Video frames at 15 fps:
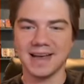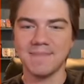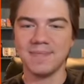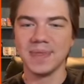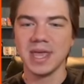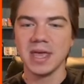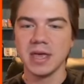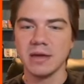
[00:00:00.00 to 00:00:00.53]

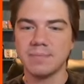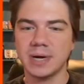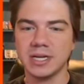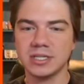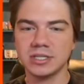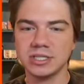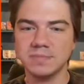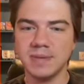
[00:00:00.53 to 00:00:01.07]
um,
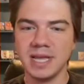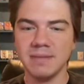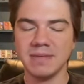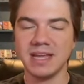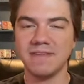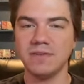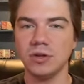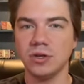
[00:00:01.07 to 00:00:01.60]
Punisher's
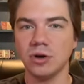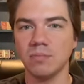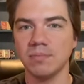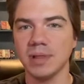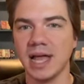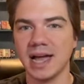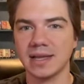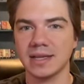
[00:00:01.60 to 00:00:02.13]
Beam, if you don't
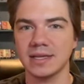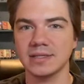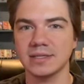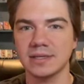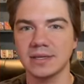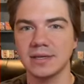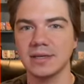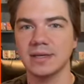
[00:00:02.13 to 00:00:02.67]
block
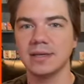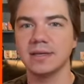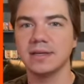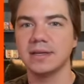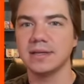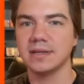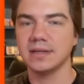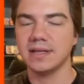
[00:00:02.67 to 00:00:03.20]
it,
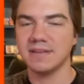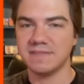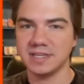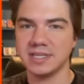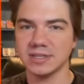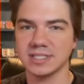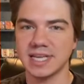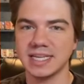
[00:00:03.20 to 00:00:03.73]
if
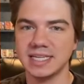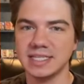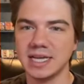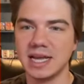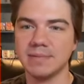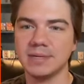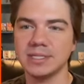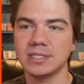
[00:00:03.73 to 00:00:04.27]
it deals any
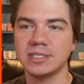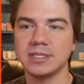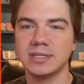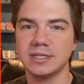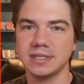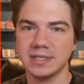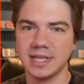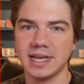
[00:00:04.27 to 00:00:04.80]
damage,
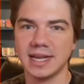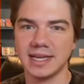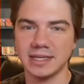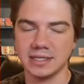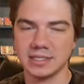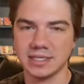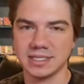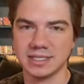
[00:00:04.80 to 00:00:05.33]
then I
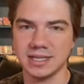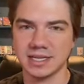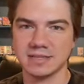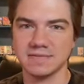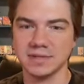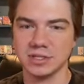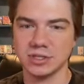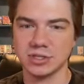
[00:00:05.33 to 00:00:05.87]
get to
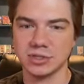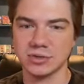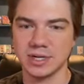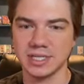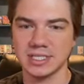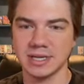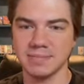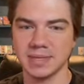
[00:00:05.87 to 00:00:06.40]
selectively
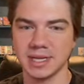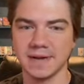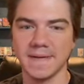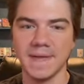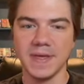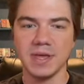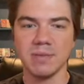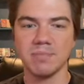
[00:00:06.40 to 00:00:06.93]
destroy something.
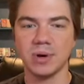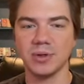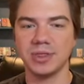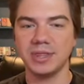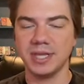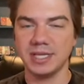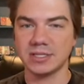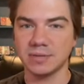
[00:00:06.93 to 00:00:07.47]

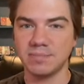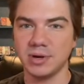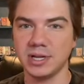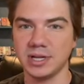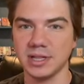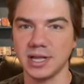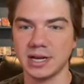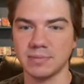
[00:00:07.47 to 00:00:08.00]
Both of these are
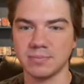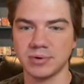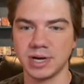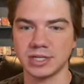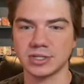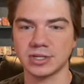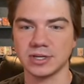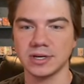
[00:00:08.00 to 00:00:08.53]
putting a lot of
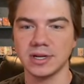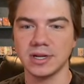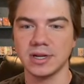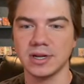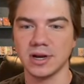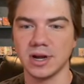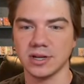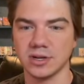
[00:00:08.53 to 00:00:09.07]
pressure
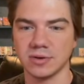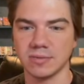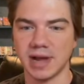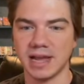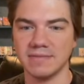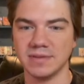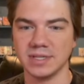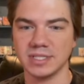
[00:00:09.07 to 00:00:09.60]
on your
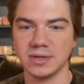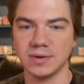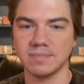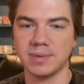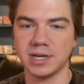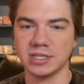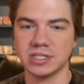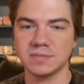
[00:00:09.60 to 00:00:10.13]
rival. So
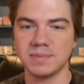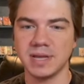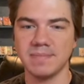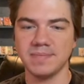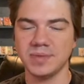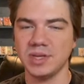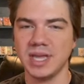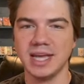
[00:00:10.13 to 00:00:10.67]
Punisher's
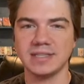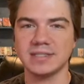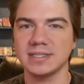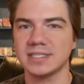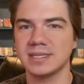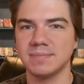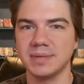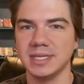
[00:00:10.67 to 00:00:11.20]
Beam, you can't
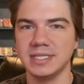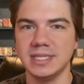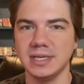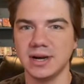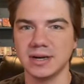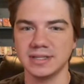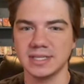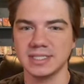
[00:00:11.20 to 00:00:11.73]
just simply
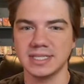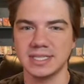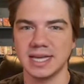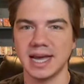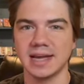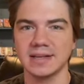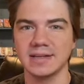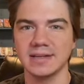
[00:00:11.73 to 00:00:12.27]
DR this
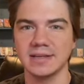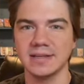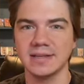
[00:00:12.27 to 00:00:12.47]
attack,